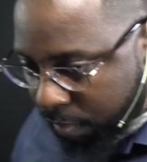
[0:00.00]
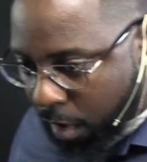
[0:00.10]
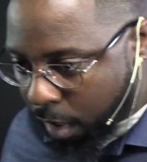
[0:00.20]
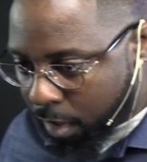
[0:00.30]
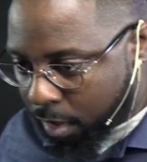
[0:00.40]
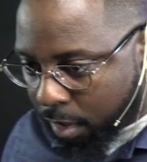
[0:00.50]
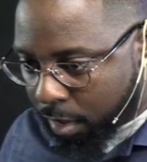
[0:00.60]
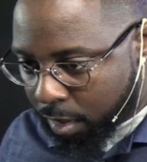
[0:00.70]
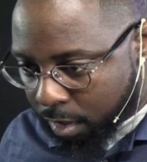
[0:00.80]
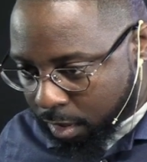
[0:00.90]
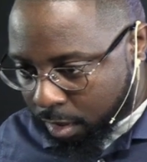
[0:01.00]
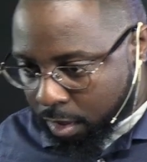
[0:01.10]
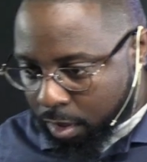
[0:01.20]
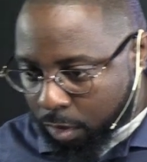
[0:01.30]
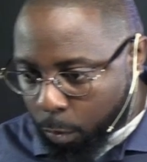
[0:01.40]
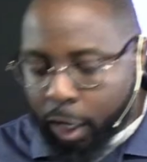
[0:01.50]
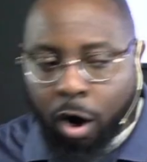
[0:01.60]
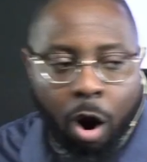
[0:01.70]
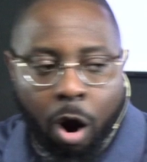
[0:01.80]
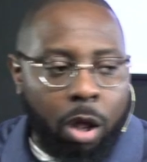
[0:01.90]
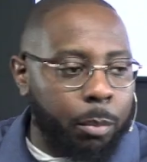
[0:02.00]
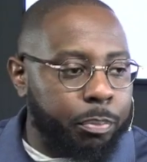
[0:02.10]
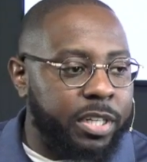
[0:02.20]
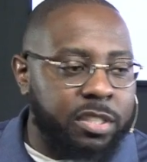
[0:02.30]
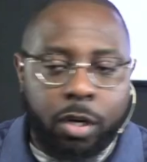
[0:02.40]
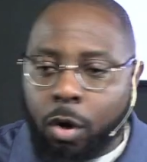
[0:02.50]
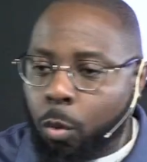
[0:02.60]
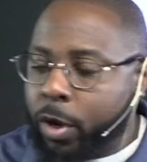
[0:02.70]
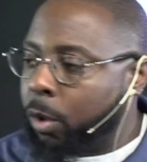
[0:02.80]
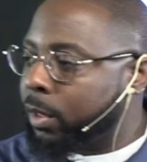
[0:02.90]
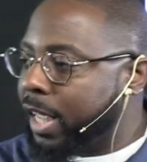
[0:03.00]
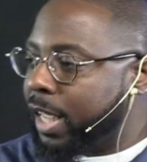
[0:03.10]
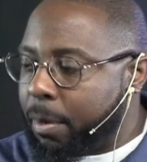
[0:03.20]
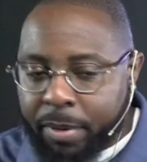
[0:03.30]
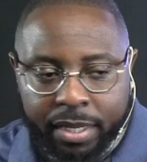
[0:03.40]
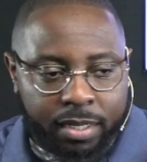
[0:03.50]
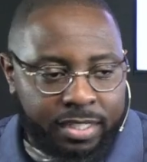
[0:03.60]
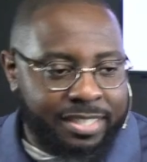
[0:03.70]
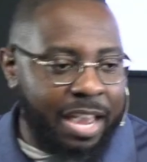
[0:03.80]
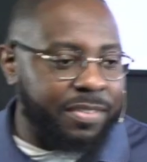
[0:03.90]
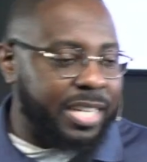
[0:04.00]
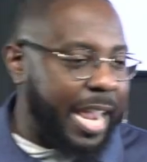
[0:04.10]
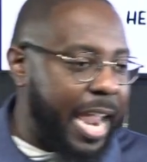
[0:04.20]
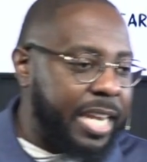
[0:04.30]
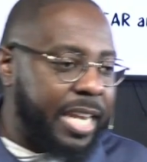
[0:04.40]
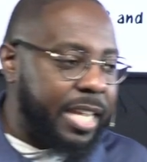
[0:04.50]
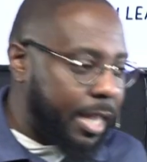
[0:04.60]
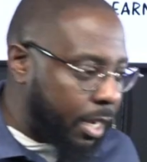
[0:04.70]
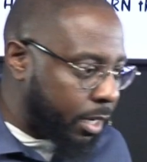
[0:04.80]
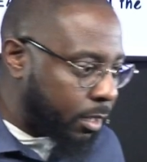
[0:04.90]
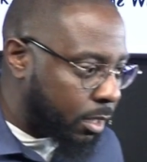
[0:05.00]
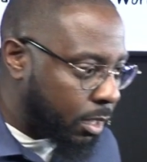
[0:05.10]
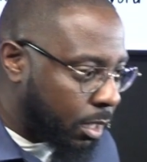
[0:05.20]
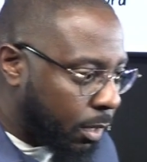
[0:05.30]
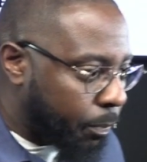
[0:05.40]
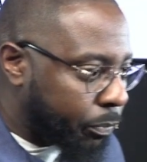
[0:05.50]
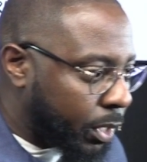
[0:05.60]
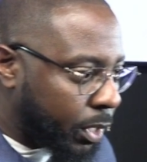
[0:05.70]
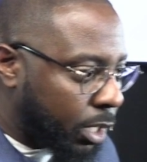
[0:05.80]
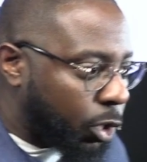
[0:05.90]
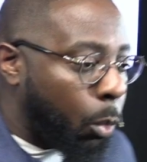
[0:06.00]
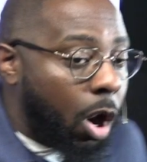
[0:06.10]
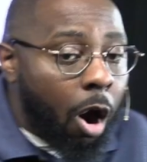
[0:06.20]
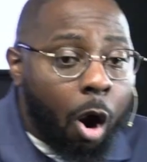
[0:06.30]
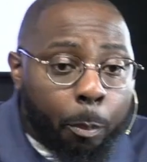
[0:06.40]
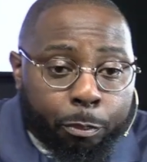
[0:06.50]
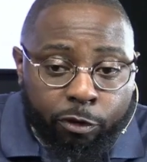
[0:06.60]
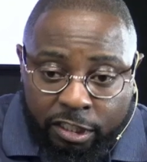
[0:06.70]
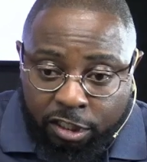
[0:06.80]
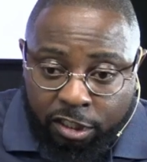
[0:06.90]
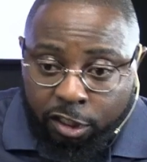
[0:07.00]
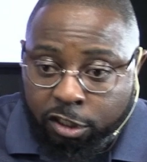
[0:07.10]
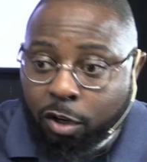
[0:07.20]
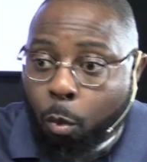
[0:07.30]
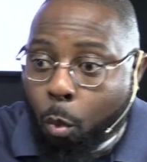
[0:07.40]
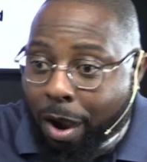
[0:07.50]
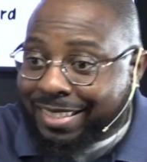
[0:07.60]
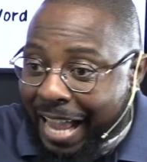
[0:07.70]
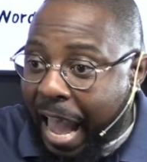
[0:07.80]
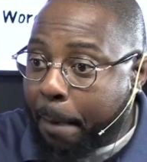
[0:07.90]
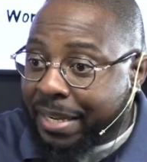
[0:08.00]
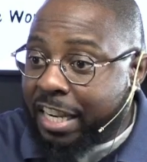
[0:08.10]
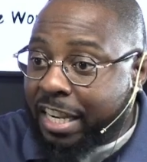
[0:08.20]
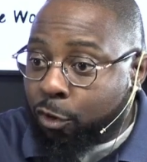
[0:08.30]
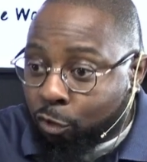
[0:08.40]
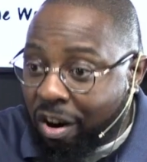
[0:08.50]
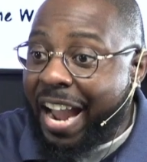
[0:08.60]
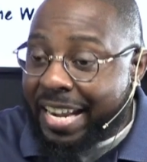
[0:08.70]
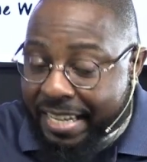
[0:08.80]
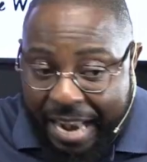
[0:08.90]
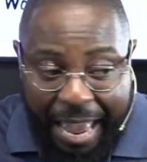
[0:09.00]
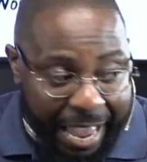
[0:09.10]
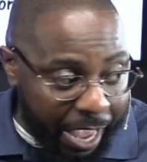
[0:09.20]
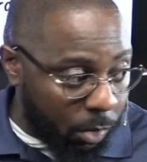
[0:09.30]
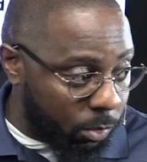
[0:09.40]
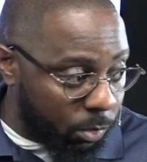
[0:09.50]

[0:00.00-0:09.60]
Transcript: us are. We are all a prisoner. We don't live but seventy, eighty years. So we're all prisoners to what's happening right now.